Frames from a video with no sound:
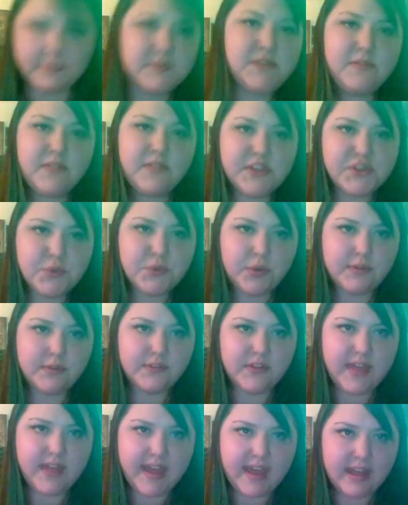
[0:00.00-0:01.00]
I'm too visual
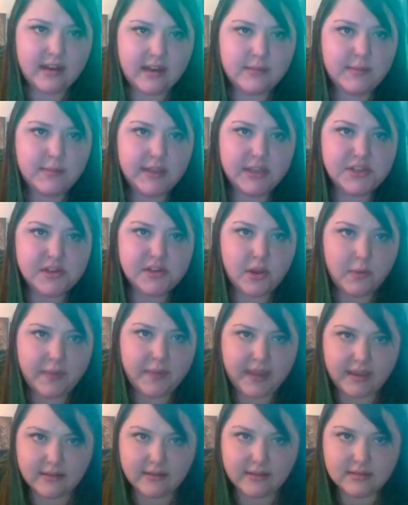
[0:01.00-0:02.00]
for that. I'm like, show
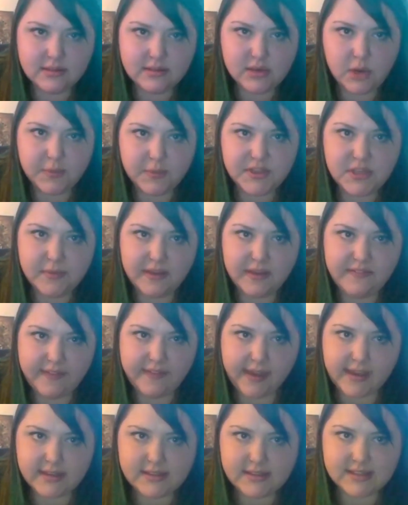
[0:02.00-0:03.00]
me to my
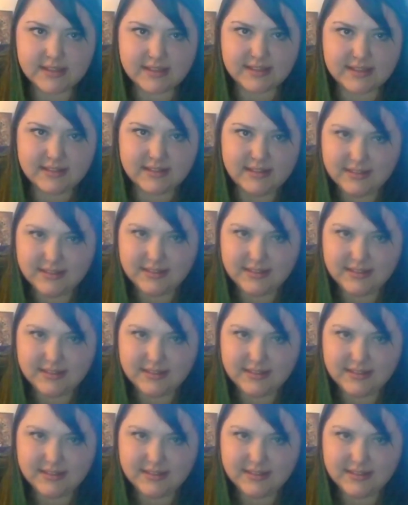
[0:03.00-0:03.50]
face.